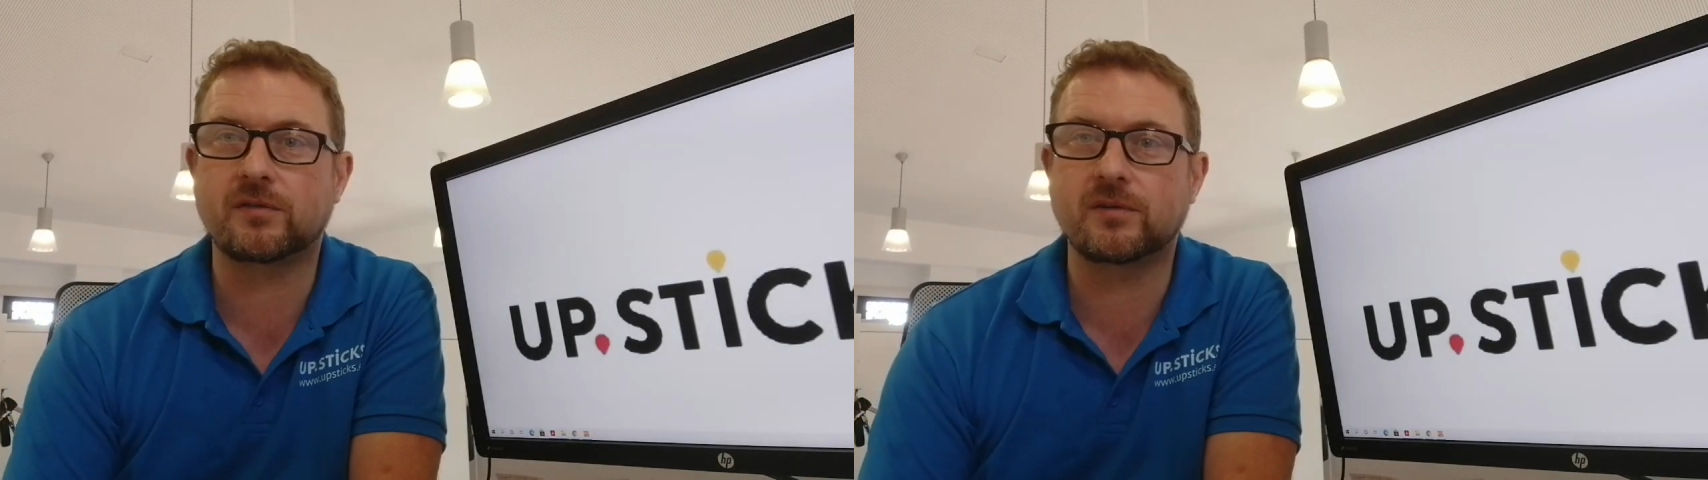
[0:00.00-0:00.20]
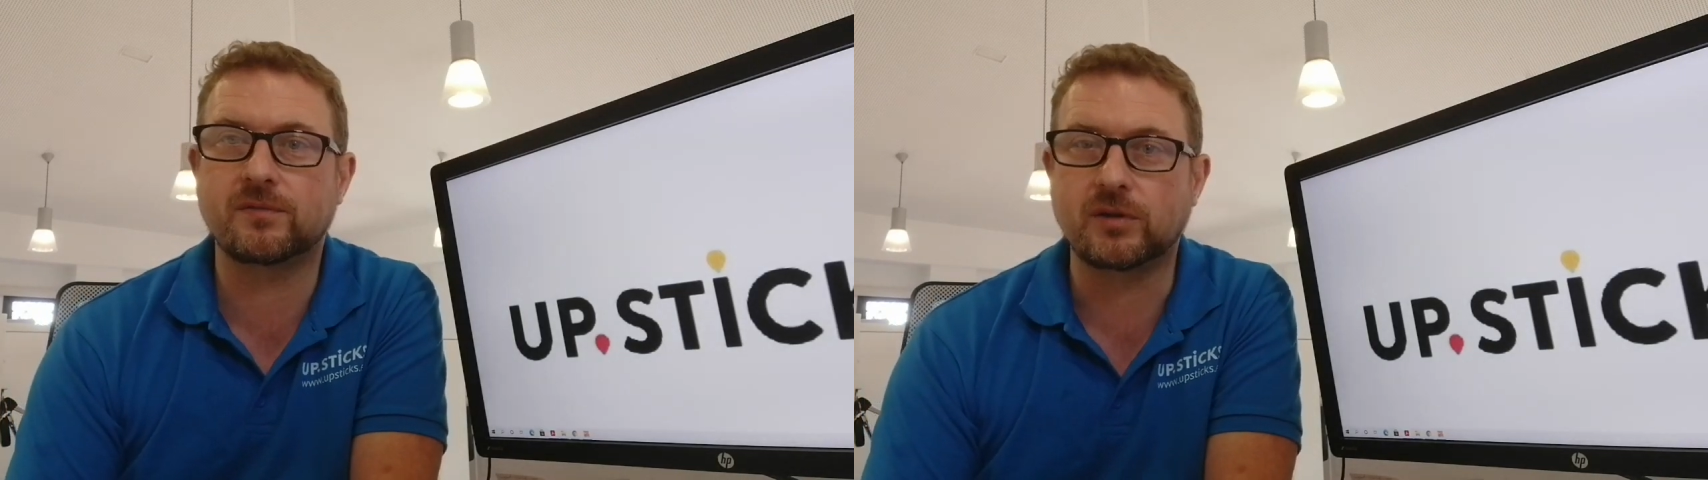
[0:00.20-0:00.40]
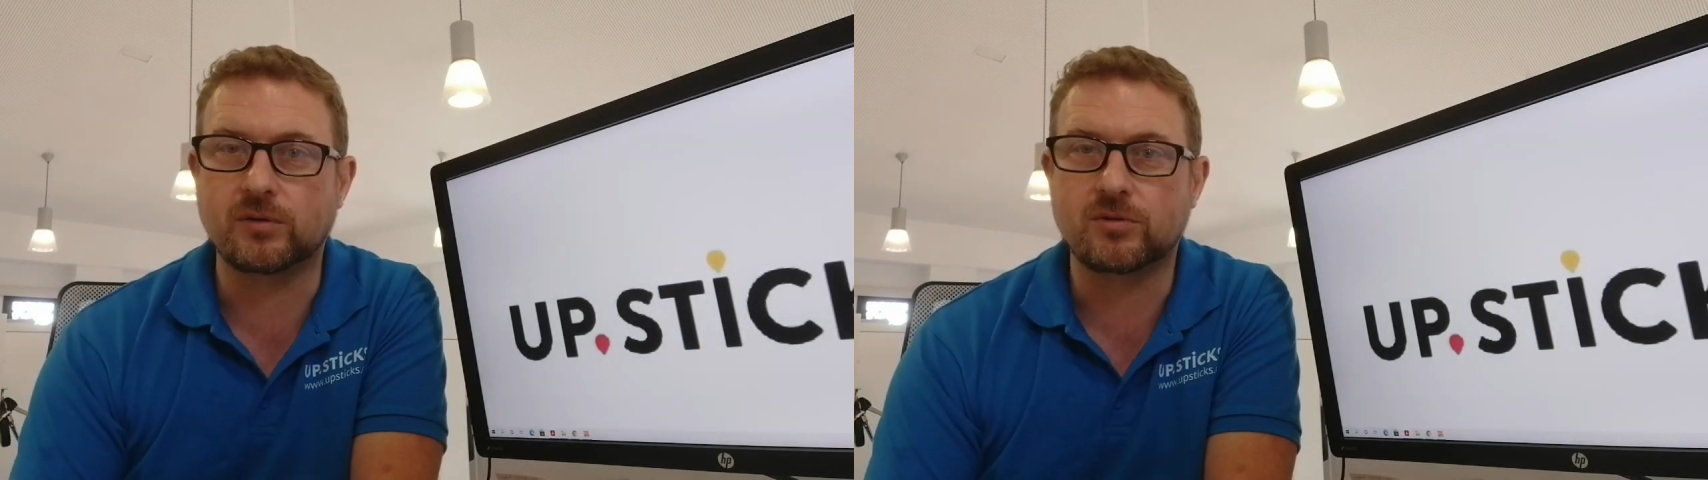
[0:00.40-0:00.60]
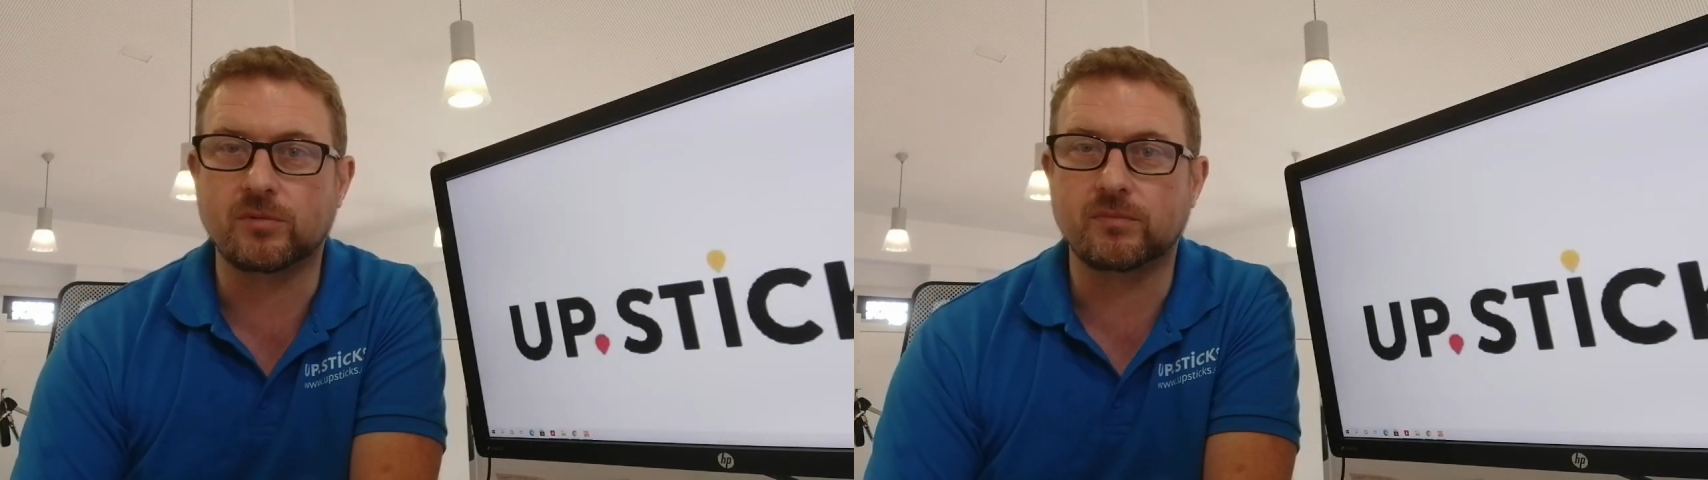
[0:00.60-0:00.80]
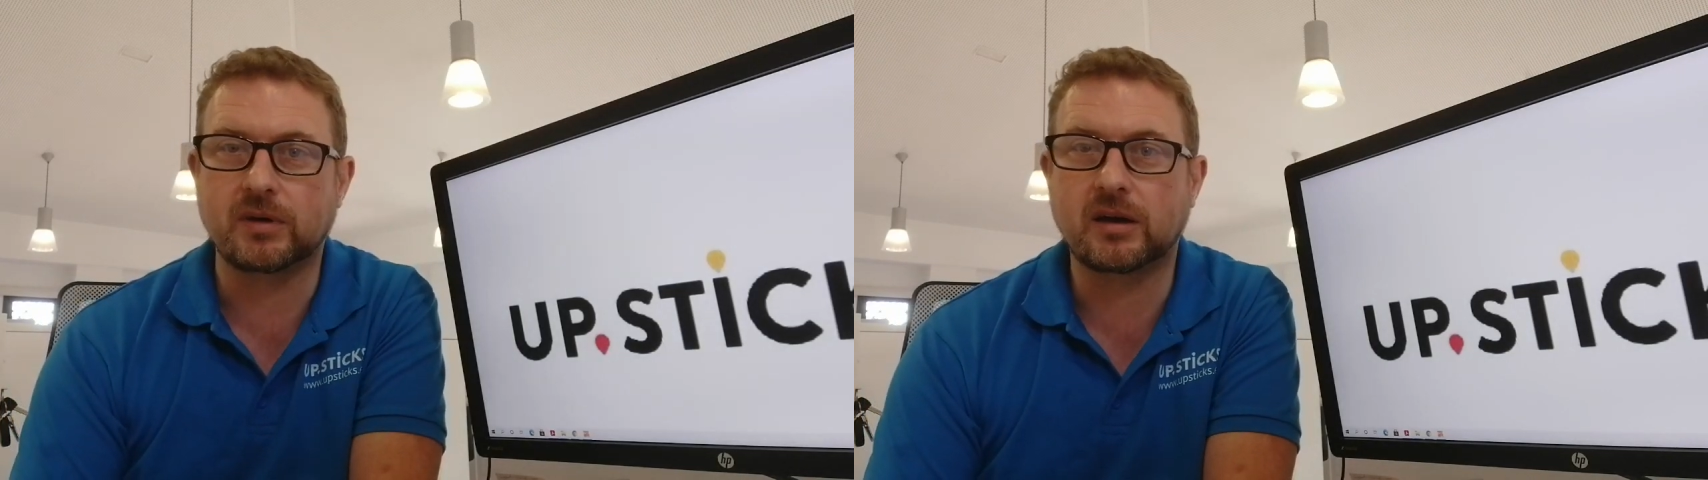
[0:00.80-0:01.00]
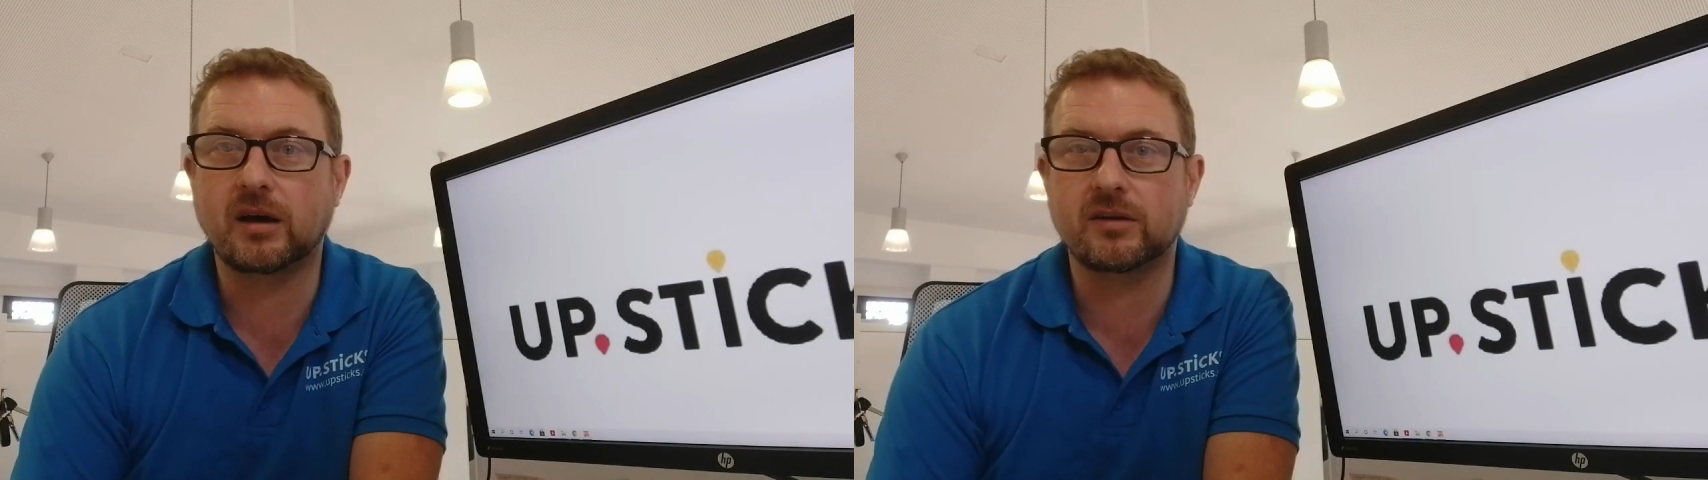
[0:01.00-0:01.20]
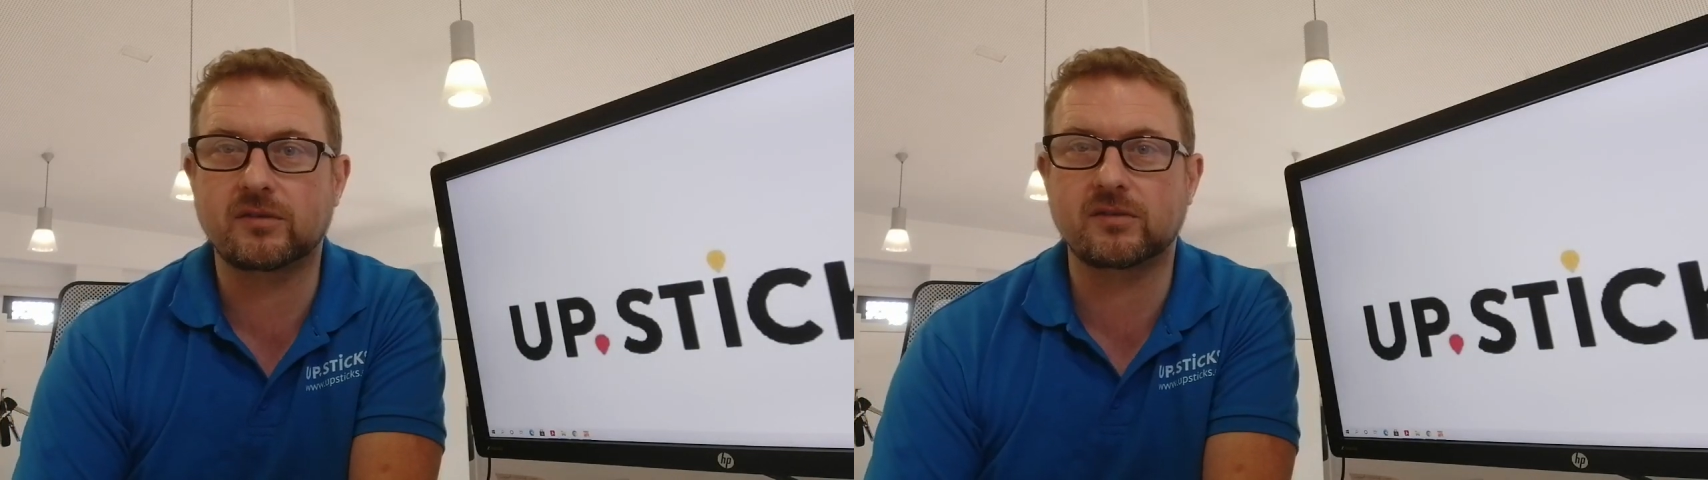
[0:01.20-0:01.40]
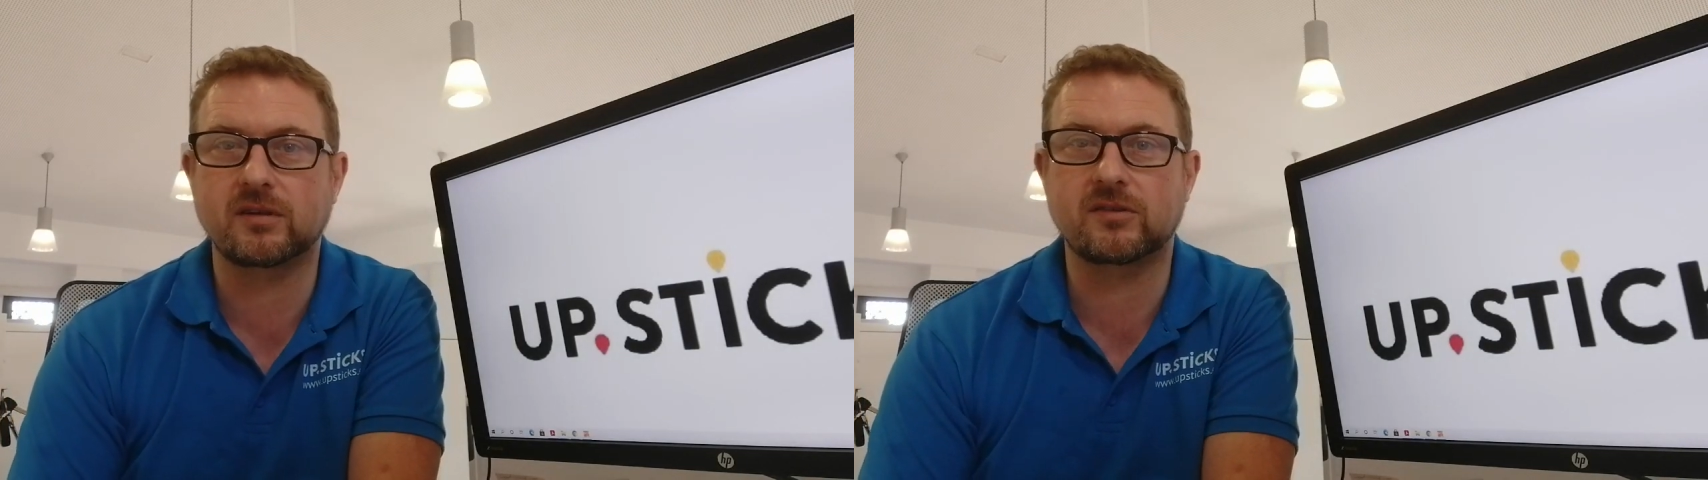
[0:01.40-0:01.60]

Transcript: of confusion because